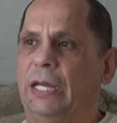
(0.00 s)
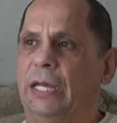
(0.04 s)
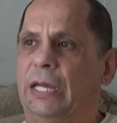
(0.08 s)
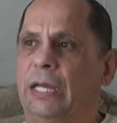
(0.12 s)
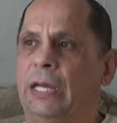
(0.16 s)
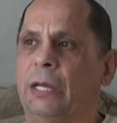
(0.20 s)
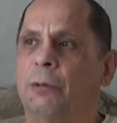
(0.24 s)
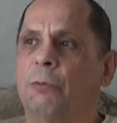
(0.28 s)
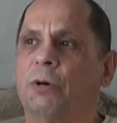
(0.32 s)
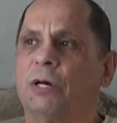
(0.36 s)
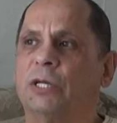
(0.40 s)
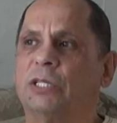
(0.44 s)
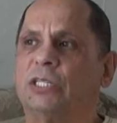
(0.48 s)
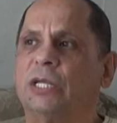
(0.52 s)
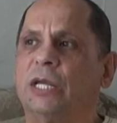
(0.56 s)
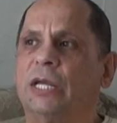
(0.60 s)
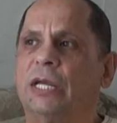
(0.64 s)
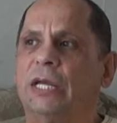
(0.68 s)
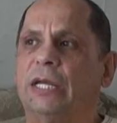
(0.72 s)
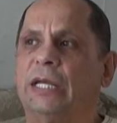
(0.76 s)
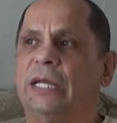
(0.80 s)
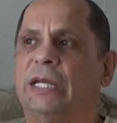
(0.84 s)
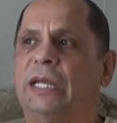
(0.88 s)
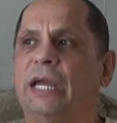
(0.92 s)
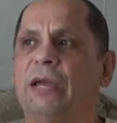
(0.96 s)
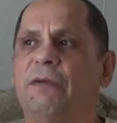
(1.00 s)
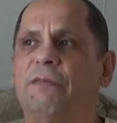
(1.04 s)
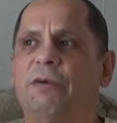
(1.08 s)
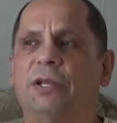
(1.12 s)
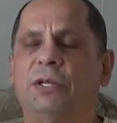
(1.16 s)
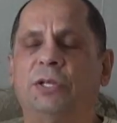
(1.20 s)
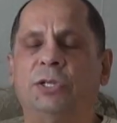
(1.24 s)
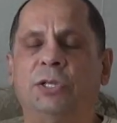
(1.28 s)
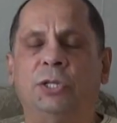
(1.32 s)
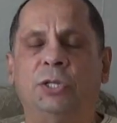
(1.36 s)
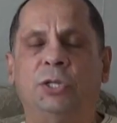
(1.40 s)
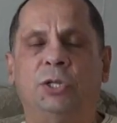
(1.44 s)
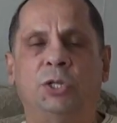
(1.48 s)
It was give
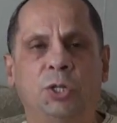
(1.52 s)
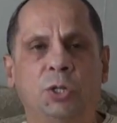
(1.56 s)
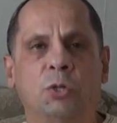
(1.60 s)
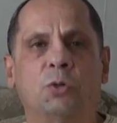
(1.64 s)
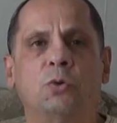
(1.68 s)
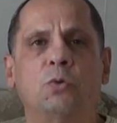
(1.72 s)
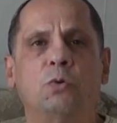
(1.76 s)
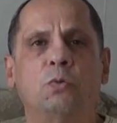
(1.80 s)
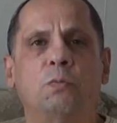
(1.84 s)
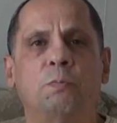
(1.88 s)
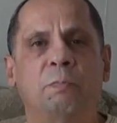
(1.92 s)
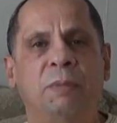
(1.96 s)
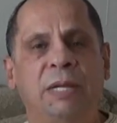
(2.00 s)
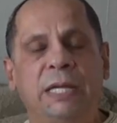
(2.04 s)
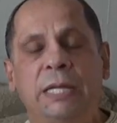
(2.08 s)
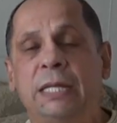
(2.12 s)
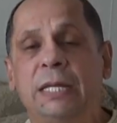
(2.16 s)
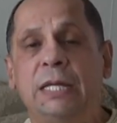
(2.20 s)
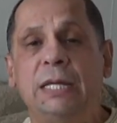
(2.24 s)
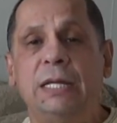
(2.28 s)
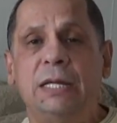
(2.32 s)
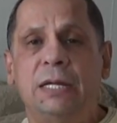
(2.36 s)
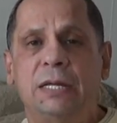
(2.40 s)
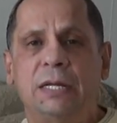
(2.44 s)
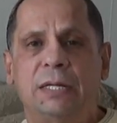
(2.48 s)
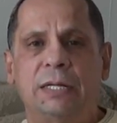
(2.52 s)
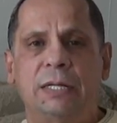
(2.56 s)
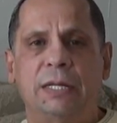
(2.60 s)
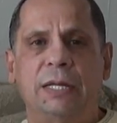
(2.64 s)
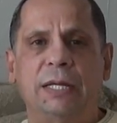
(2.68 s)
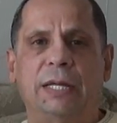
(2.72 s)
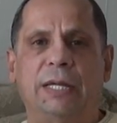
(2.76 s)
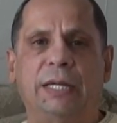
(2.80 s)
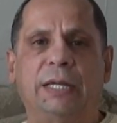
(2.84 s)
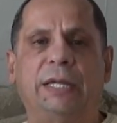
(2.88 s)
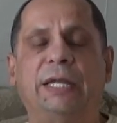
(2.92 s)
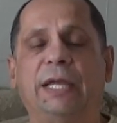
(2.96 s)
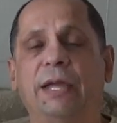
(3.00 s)
it new meaning,
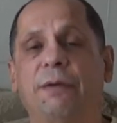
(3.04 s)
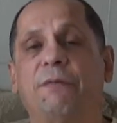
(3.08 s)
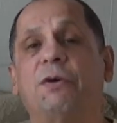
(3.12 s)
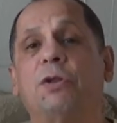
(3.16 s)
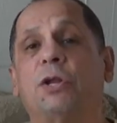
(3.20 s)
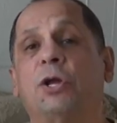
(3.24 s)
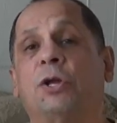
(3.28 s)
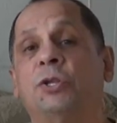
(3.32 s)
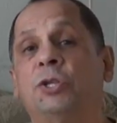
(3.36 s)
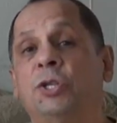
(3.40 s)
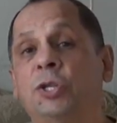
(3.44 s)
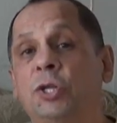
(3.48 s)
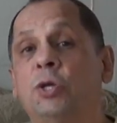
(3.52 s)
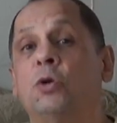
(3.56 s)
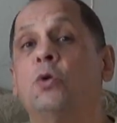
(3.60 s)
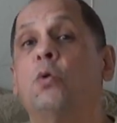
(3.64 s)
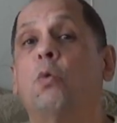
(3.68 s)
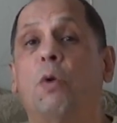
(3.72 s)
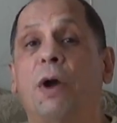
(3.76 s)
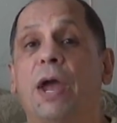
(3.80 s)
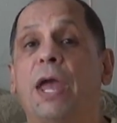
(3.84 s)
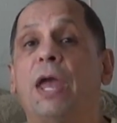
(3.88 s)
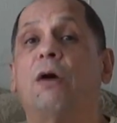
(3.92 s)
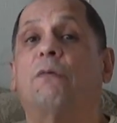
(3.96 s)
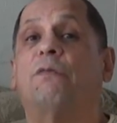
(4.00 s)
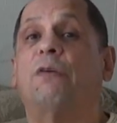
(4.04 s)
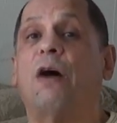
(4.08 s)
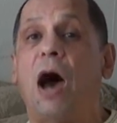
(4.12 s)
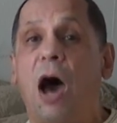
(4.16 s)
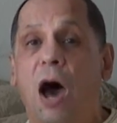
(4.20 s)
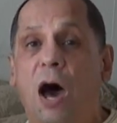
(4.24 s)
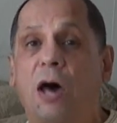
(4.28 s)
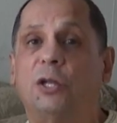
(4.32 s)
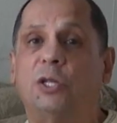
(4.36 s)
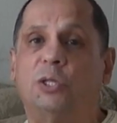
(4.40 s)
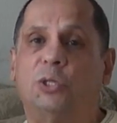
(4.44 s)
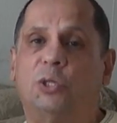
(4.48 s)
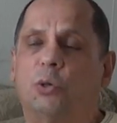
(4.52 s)
give it a new way of
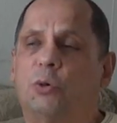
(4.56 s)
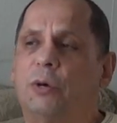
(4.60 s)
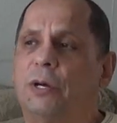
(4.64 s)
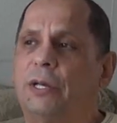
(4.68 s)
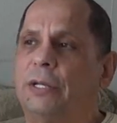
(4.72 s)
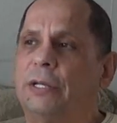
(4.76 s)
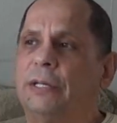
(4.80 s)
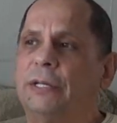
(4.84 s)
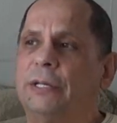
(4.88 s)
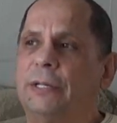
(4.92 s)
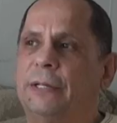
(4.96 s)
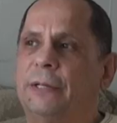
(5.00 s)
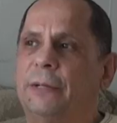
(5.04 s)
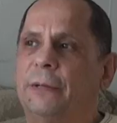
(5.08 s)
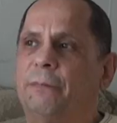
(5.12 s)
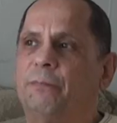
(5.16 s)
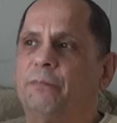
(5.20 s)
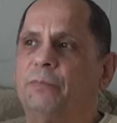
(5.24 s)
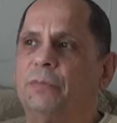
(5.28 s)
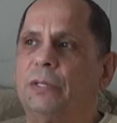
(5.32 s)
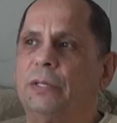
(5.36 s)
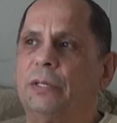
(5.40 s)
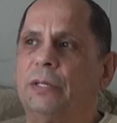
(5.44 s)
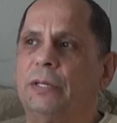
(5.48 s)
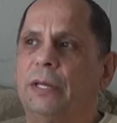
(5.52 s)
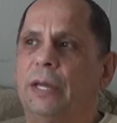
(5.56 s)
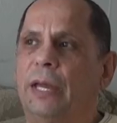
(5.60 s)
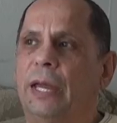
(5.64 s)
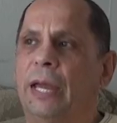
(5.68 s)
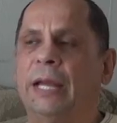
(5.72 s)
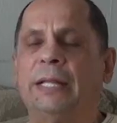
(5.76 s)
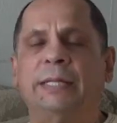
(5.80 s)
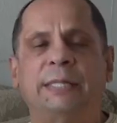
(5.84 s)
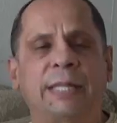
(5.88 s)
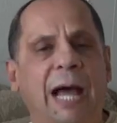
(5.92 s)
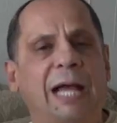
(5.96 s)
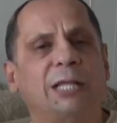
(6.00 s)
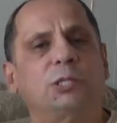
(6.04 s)
how to do it.
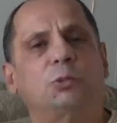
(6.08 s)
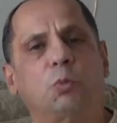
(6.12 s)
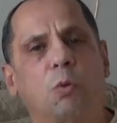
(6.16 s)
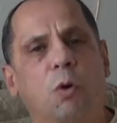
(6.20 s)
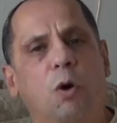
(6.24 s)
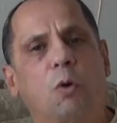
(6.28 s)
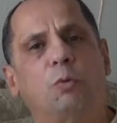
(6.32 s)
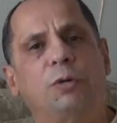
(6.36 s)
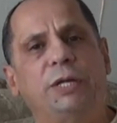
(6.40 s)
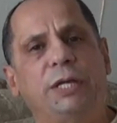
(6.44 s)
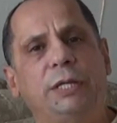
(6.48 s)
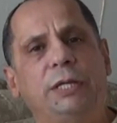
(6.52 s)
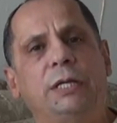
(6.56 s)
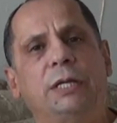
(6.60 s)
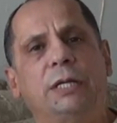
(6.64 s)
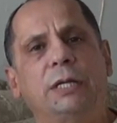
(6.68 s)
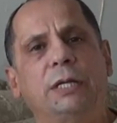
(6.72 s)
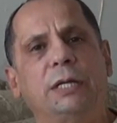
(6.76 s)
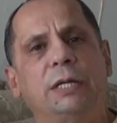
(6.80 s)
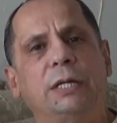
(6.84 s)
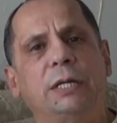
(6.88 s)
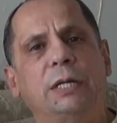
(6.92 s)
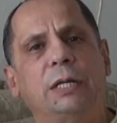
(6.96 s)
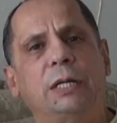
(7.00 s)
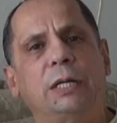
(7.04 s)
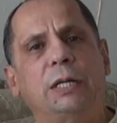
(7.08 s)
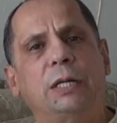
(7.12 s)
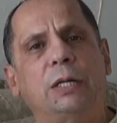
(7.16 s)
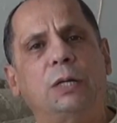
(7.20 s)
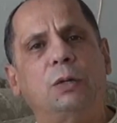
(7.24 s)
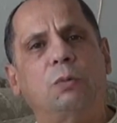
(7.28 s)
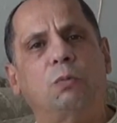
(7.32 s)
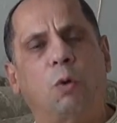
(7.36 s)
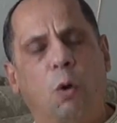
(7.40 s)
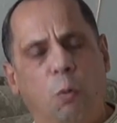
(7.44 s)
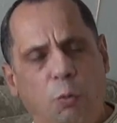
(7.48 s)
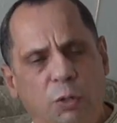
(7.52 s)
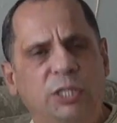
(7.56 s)
And that's what we
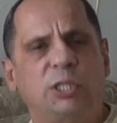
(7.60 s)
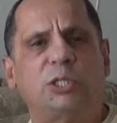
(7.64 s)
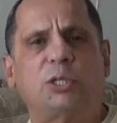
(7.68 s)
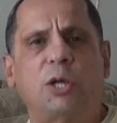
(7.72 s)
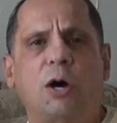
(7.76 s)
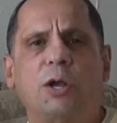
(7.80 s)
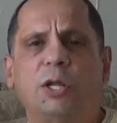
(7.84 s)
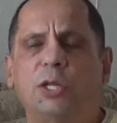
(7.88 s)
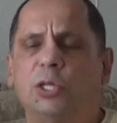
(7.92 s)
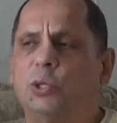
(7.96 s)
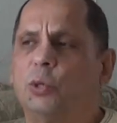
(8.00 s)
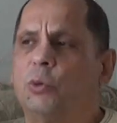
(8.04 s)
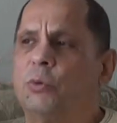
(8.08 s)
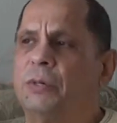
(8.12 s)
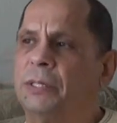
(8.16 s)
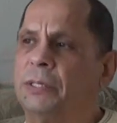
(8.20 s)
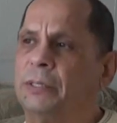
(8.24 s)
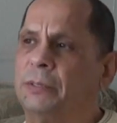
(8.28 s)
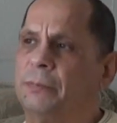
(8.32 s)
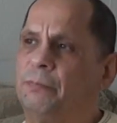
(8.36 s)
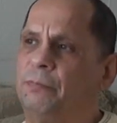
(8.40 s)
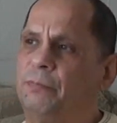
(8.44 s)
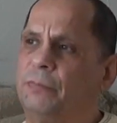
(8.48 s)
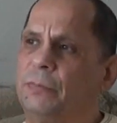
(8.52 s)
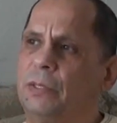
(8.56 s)
started doing.